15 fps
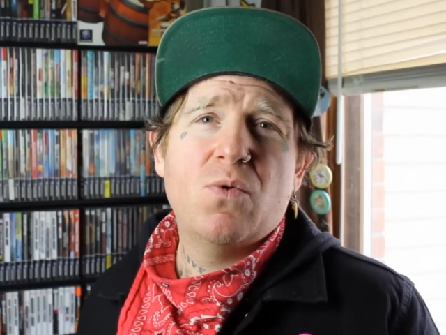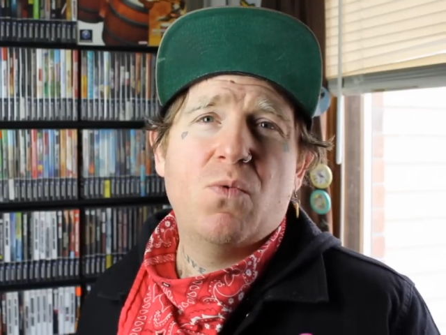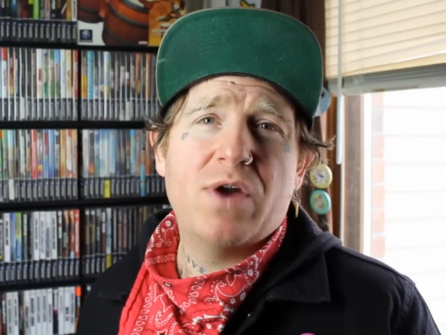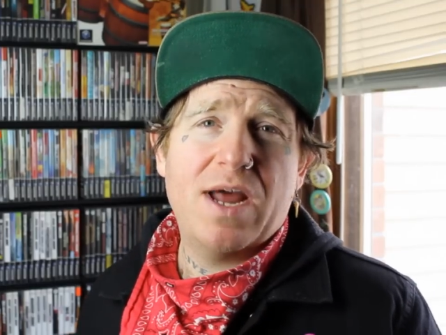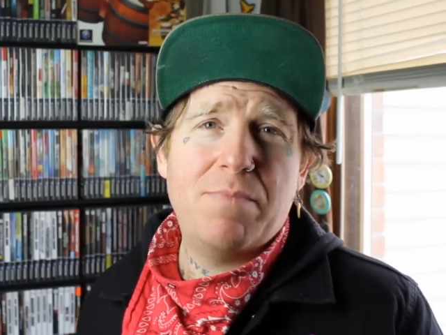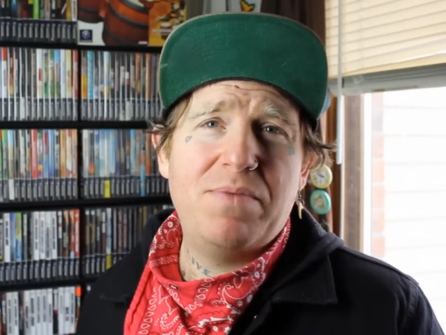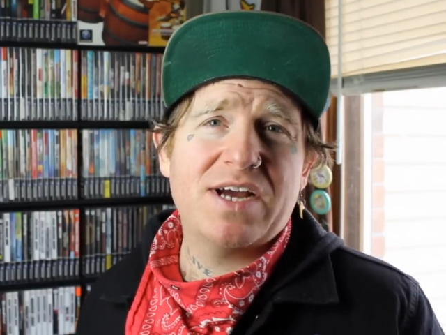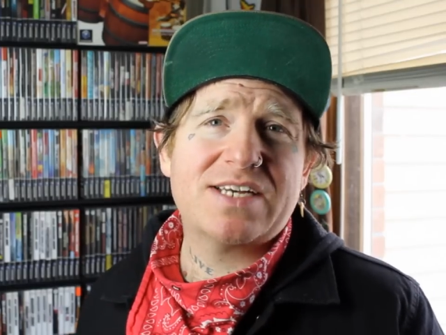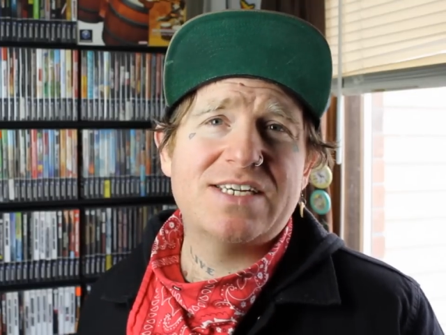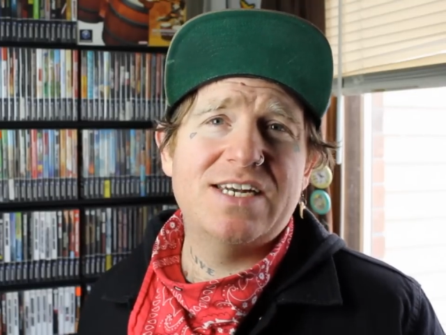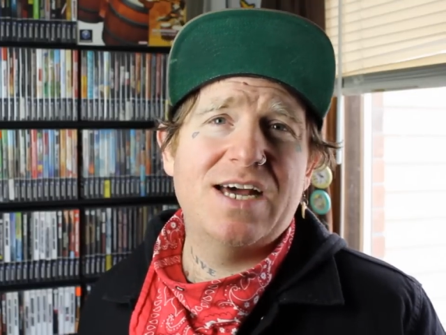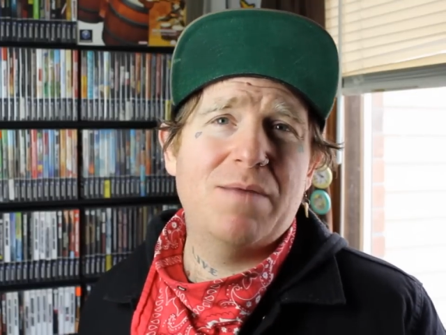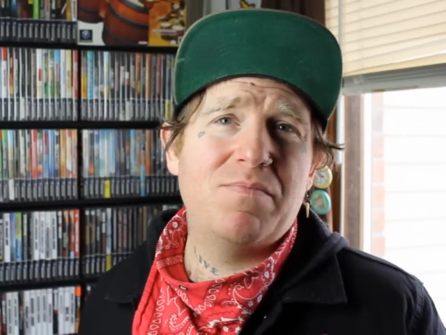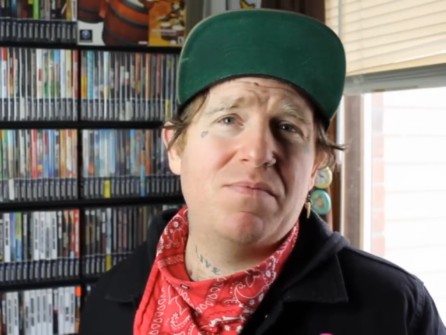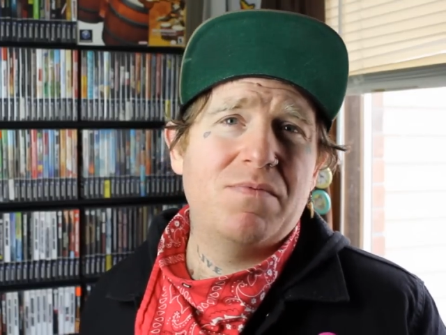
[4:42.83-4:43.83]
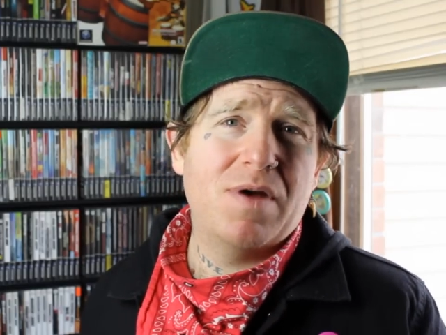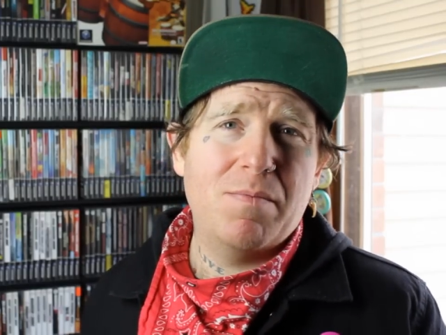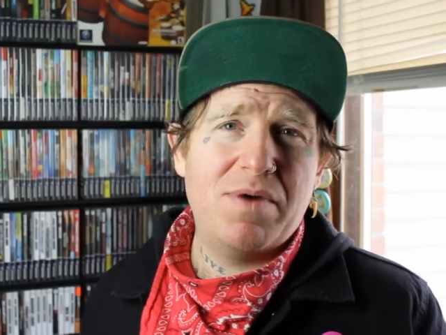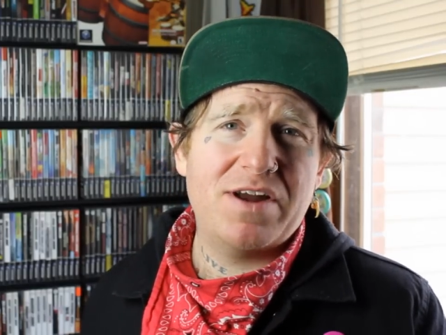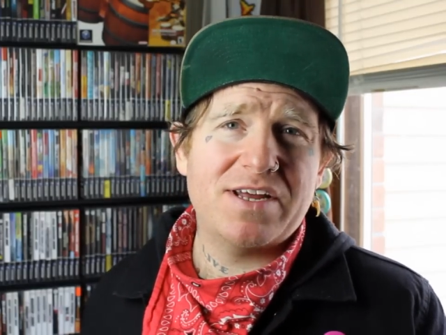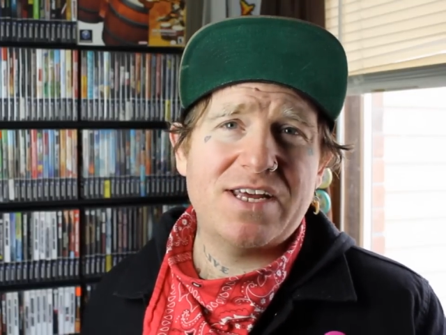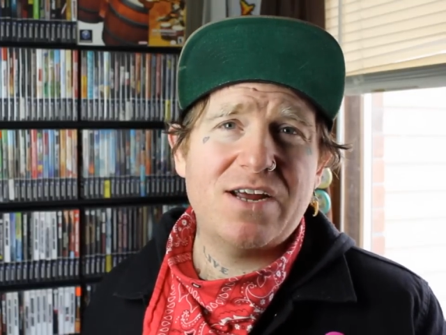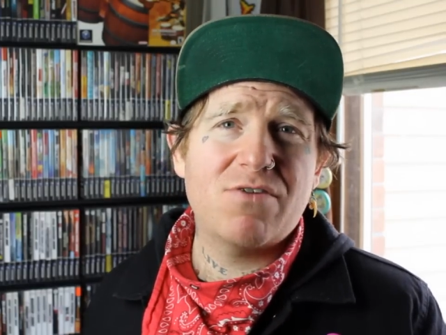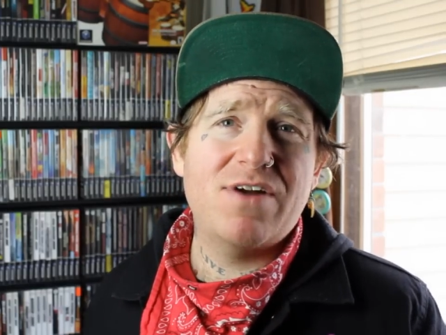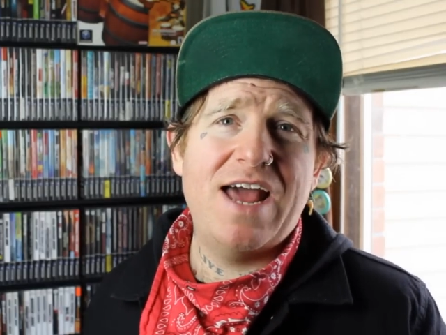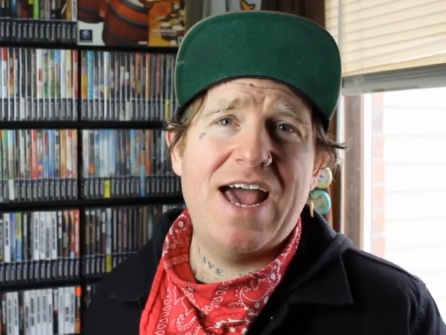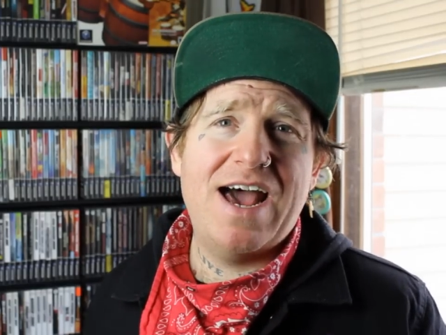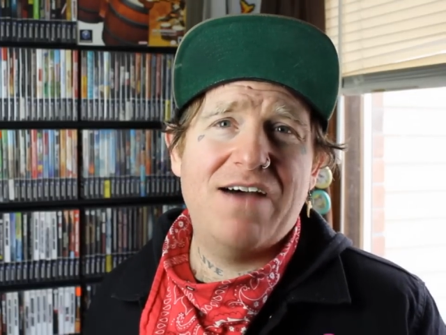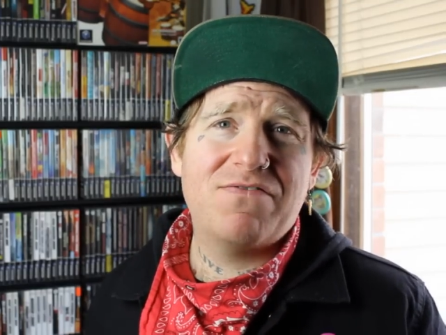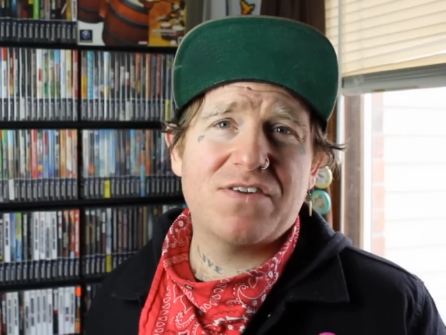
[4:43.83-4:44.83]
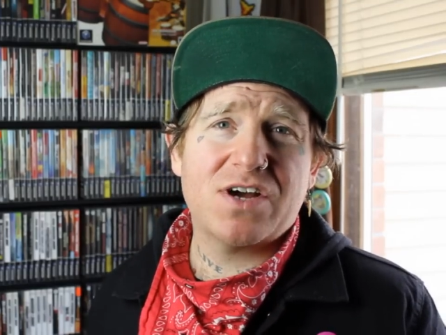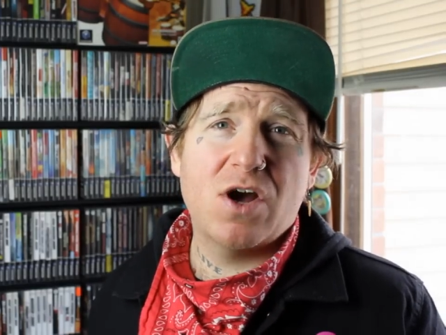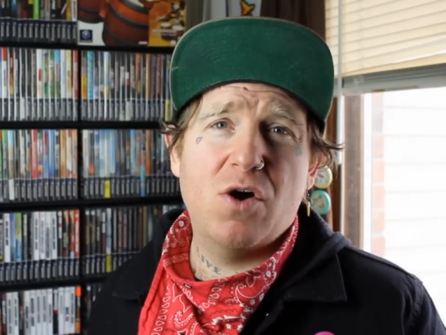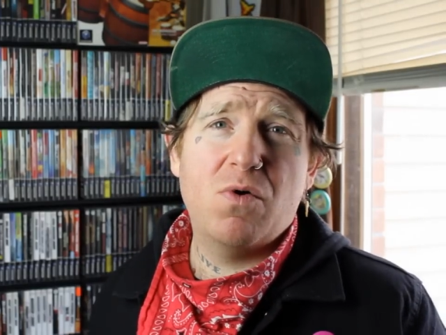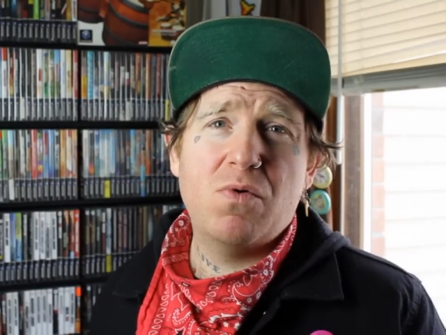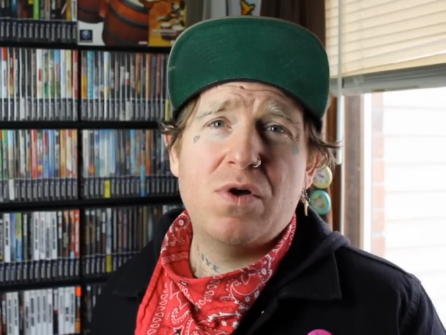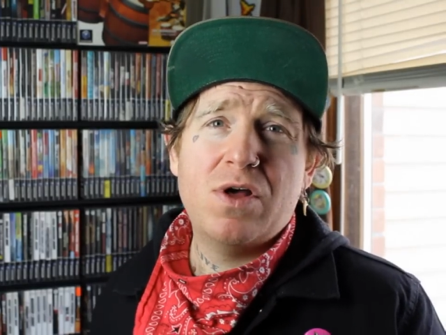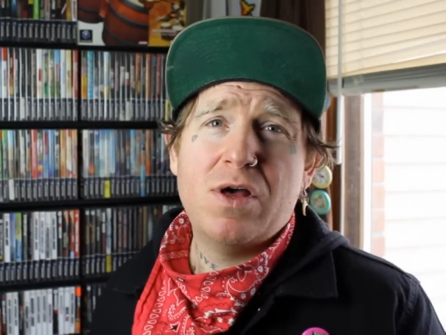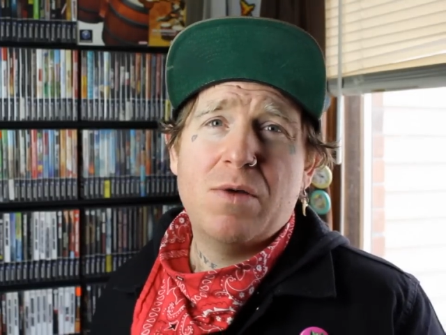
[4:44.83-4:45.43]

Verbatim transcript: when I picked it up about a year and a half ago,